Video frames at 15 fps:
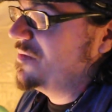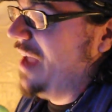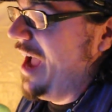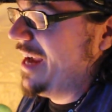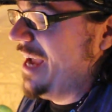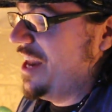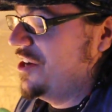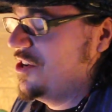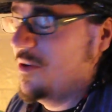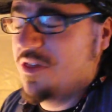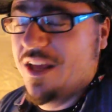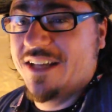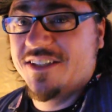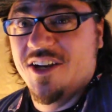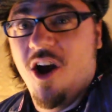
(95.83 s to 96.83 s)
I kind of do
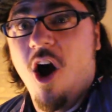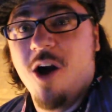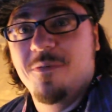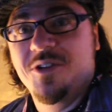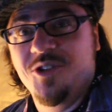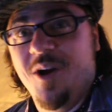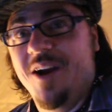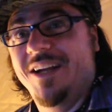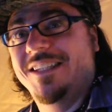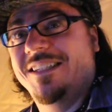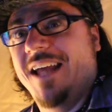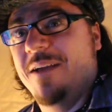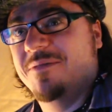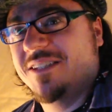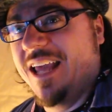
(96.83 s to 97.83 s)
things in arbitrary
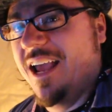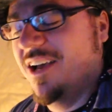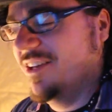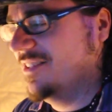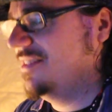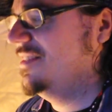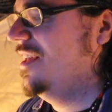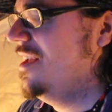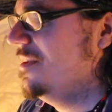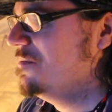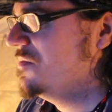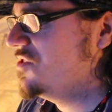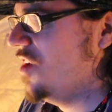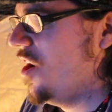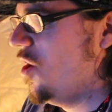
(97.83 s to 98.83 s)
type scales.
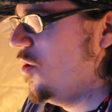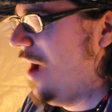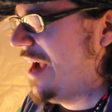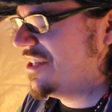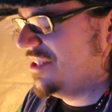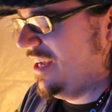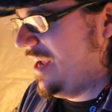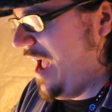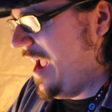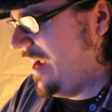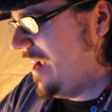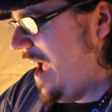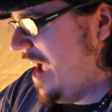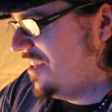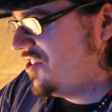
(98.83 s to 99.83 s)
So actually
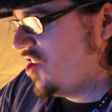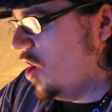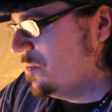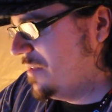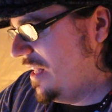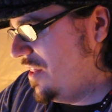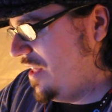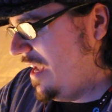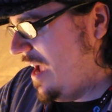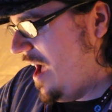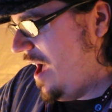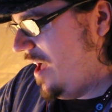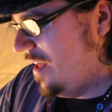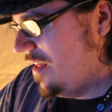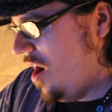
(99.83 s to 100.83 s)
I, I sculpted the
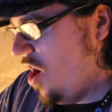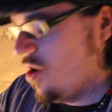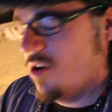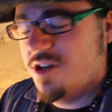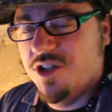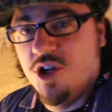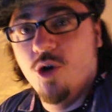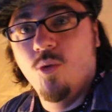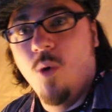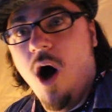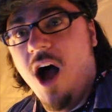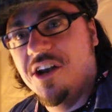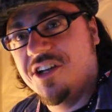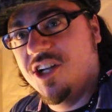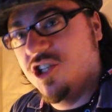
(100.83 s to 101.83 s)
uh, our new
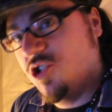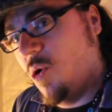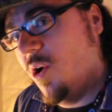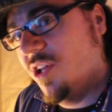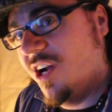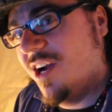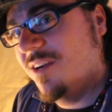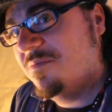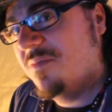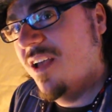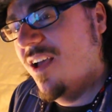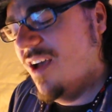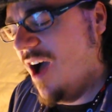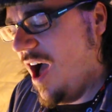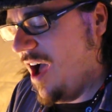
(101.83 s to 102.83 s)
wand controller
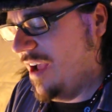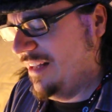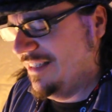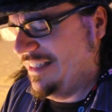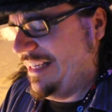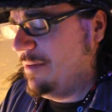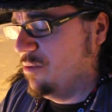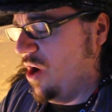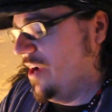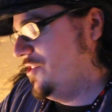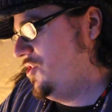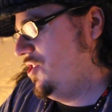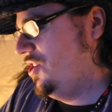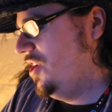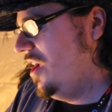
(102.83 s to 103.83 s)
uh, in ZBrush,
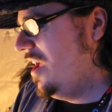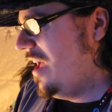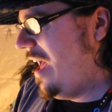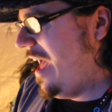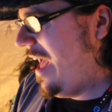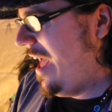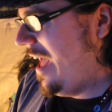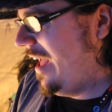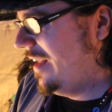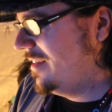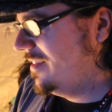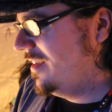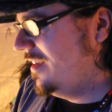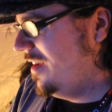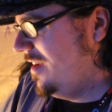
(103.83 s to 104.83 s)

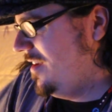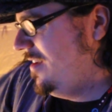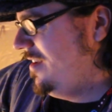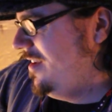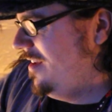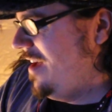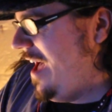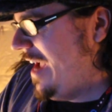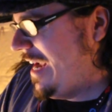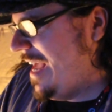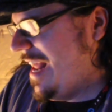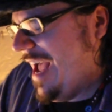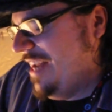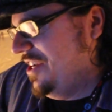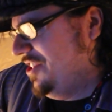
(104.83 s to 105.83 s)
and I kind
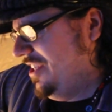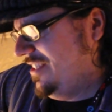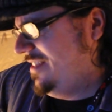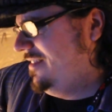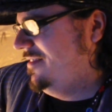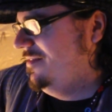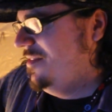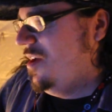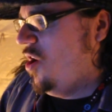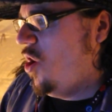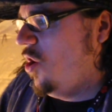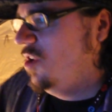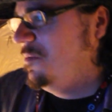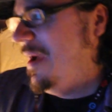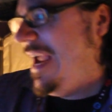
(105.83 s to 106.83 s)
of had to just
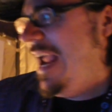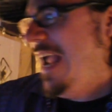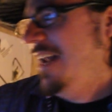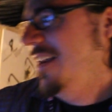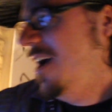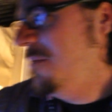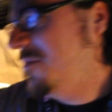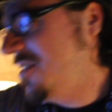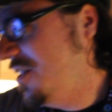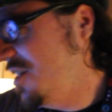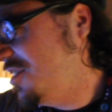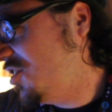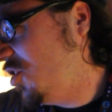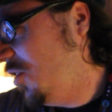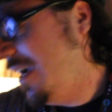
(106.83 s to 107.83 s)
hold my hand up to the
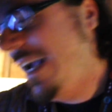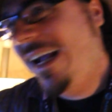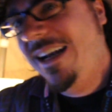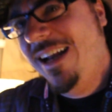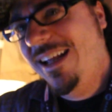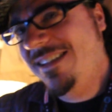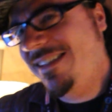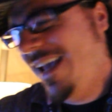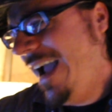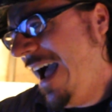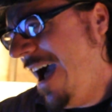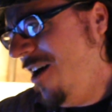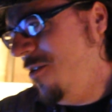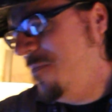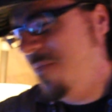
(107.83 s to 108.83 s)
screen and say,
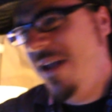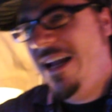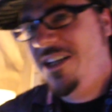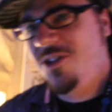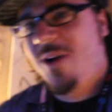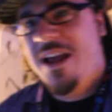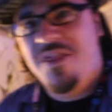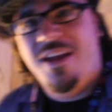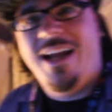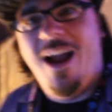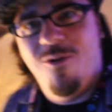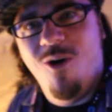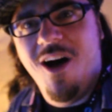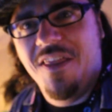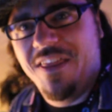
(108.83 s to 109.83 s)
how big do I think I
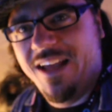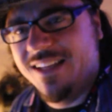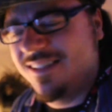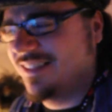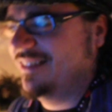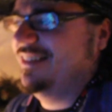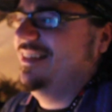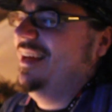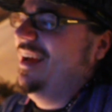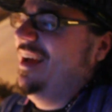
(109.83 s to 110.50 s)
want this?